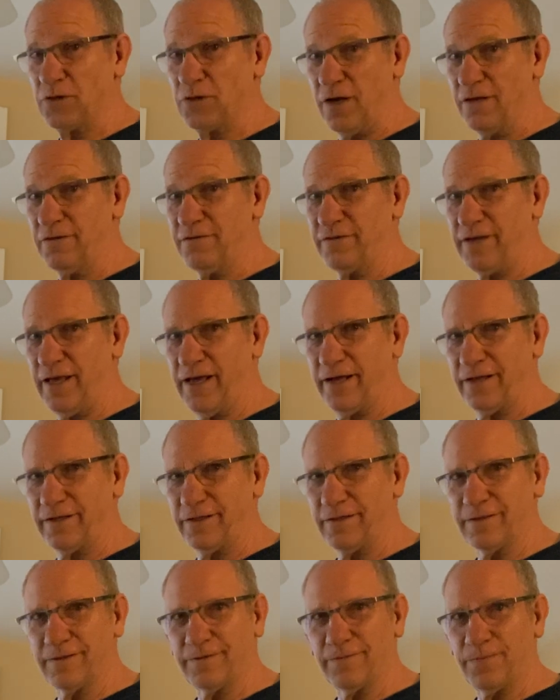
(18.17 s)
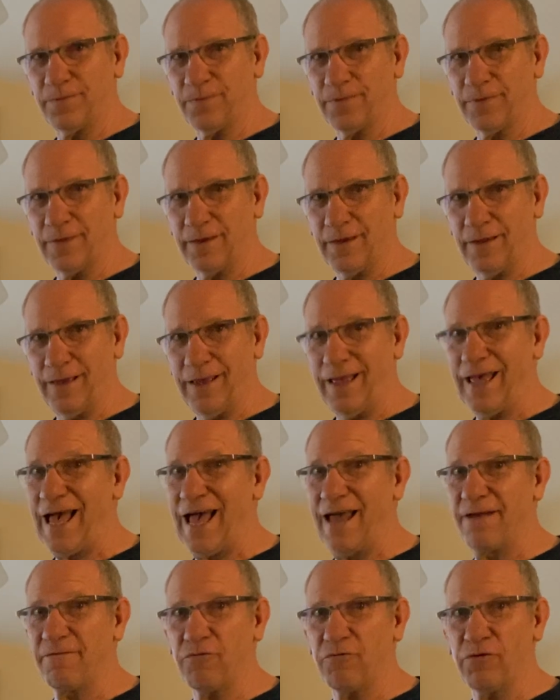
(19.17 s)
on sale
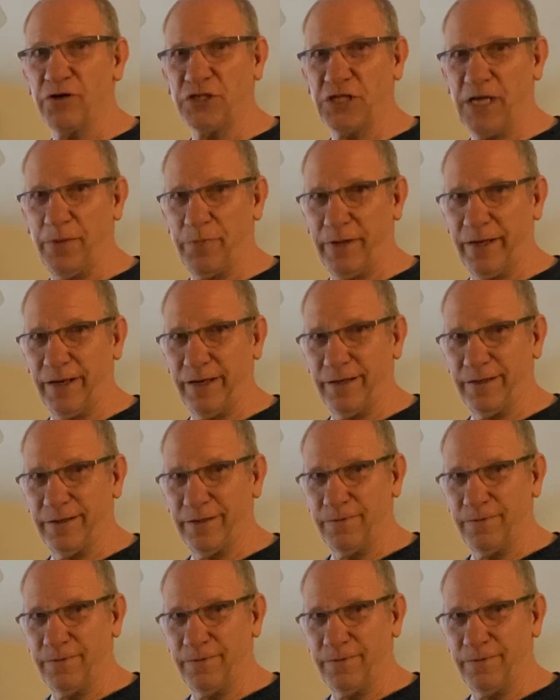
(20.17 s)
and free shipping.